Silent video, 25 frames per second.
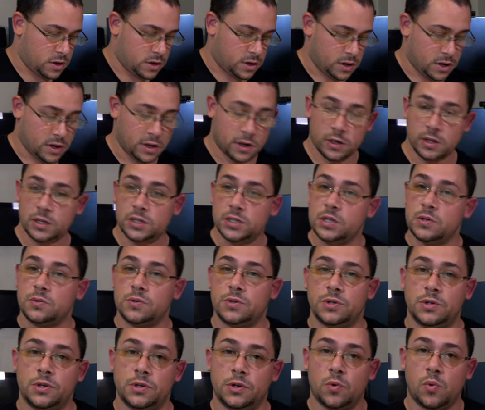At least it was a
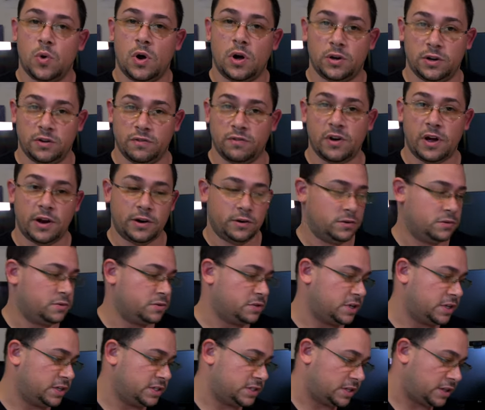good quality vinyl. It was
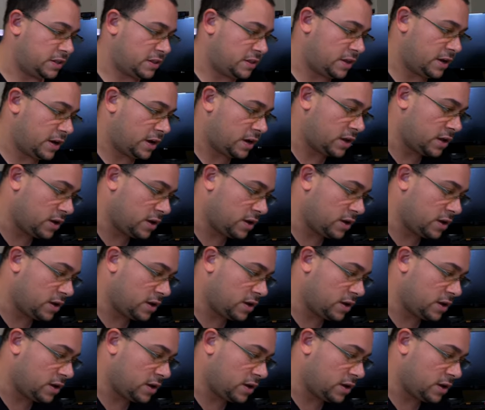nice and thick.